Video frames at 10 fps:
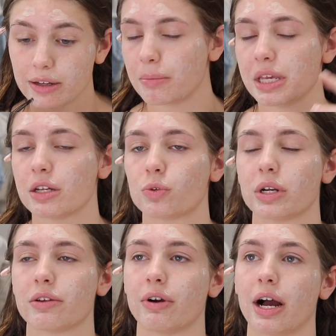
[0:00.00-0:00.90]
Being
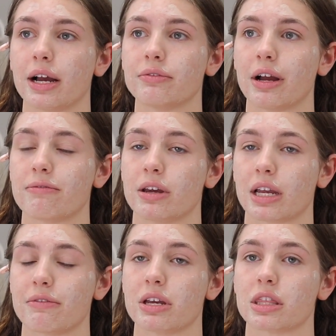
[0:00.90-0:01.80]
25, I feel like
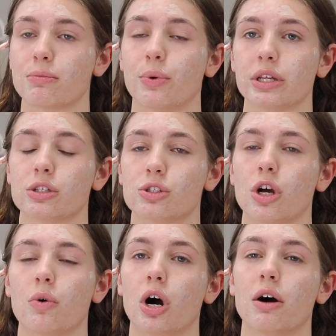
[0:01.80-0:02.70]
I've hit the point
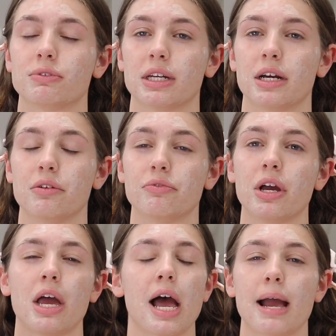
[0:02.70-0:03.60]
so often of
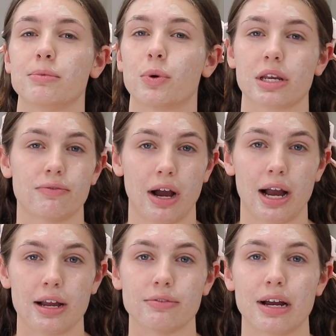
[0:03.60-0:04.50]
I'm 25,